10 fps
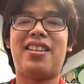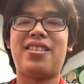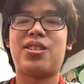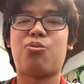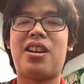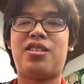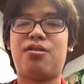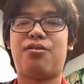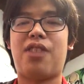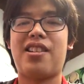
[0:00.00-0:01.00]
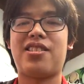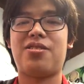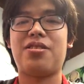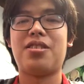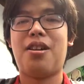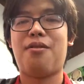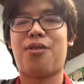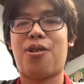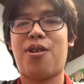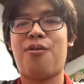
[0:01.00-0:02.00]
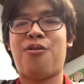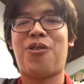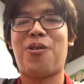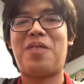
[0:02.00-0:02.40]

body is way too fragile for